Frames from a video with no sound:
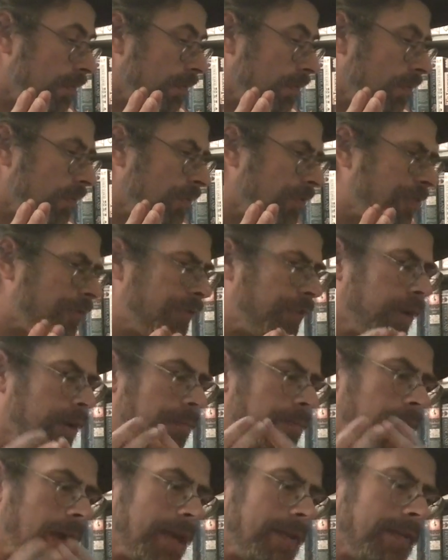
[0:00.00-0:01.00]

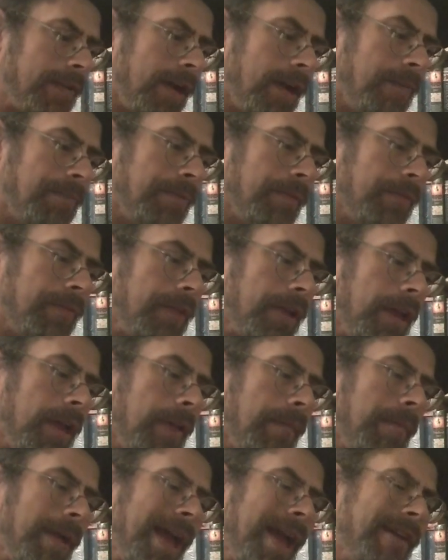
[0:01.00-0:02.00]
fit my type of
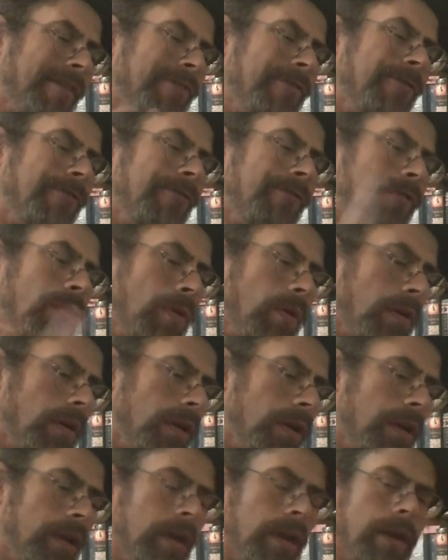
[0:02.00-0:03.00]
game. And for
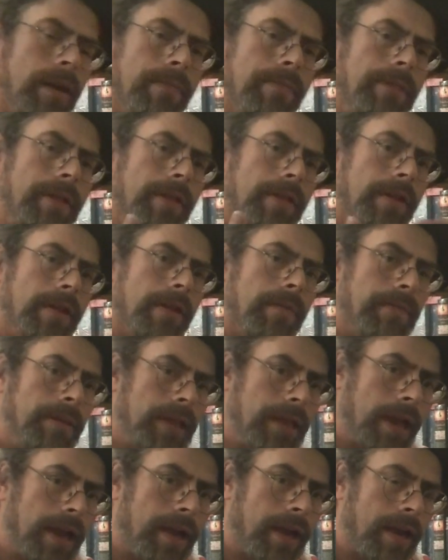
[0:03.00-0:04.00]
a game that's going to
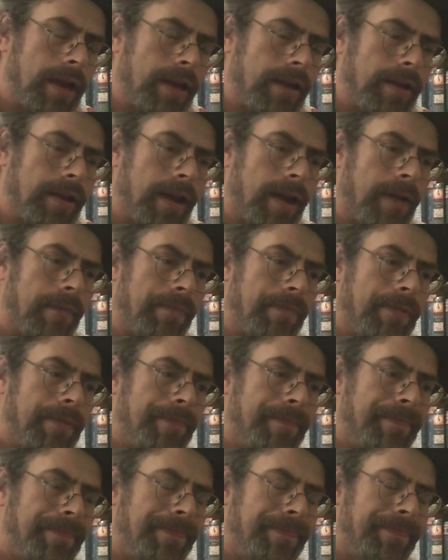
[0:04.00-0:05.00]
be that kind of dumb,
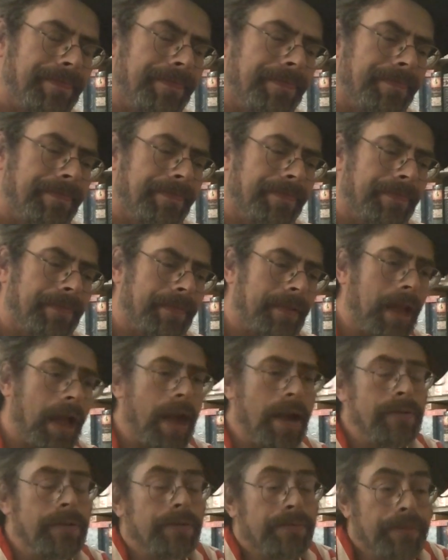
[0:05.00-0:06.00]

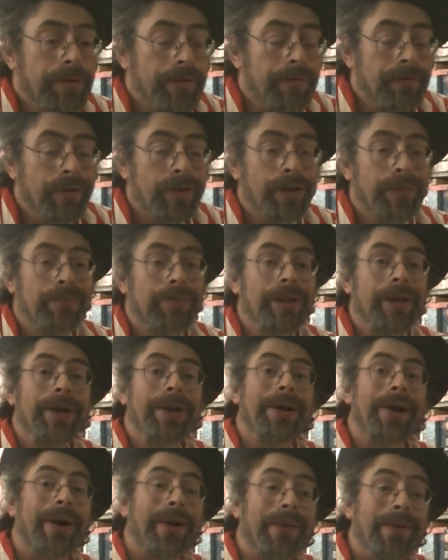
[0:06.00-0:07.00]
I would prefer to play
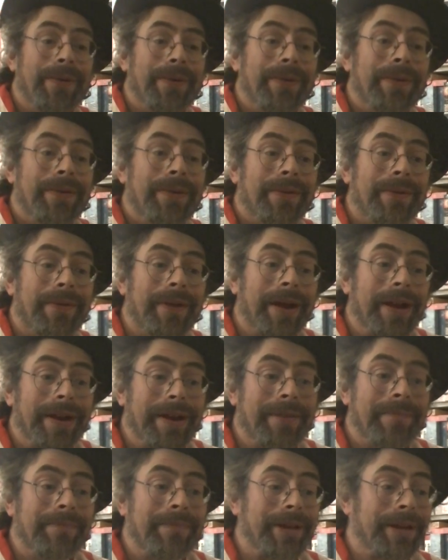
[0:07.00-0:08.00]
Go,
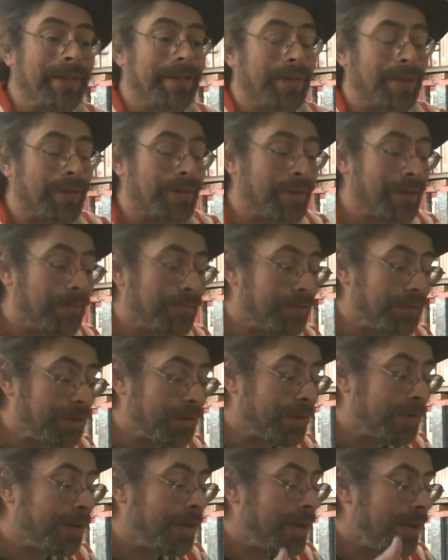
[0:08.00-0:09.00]
right? Because it's
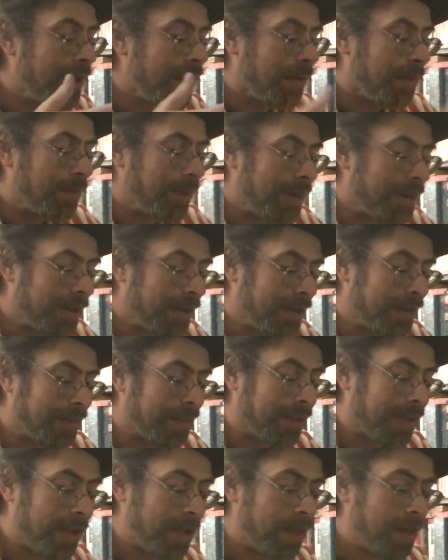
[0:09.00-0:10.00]
simpler. I'm not going to
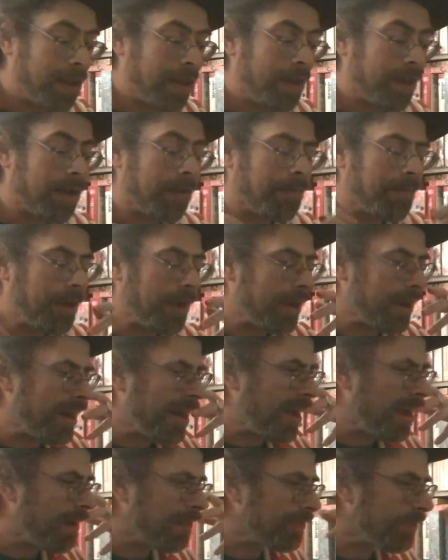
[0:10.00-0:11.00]
get the headache. I'm not going
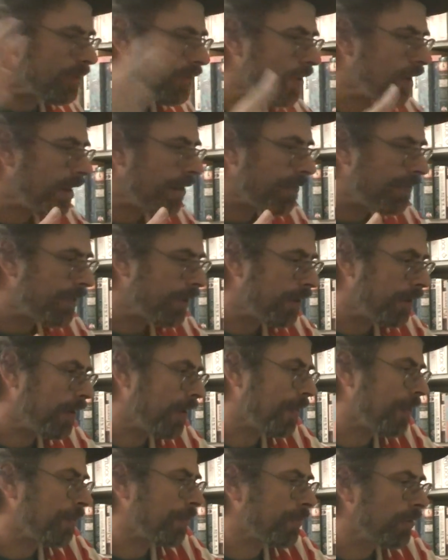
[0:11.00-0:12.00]
to have to try to figure
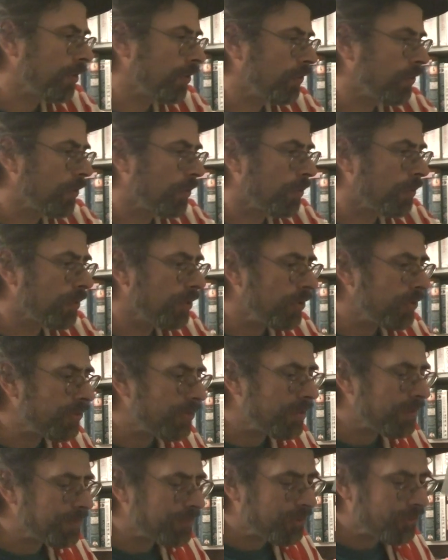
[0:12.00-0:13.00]
out the rules. The rules
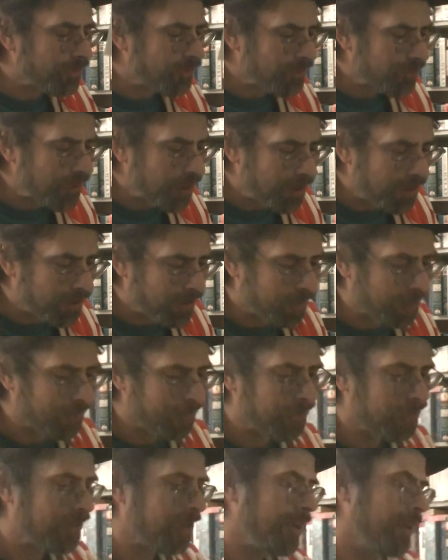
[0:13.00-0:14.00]

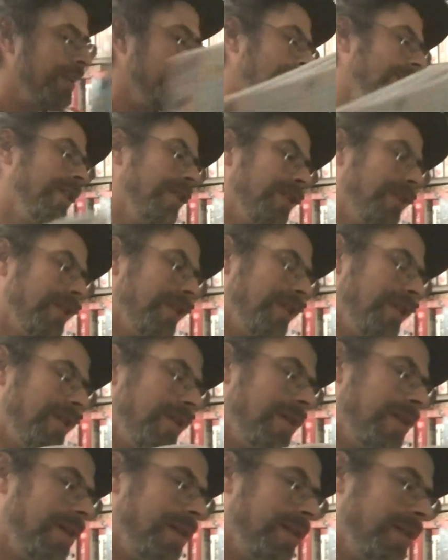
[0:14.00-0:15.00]
themselves
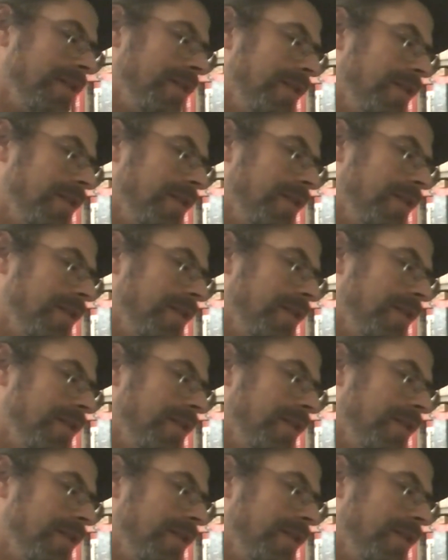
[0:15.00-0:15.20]
are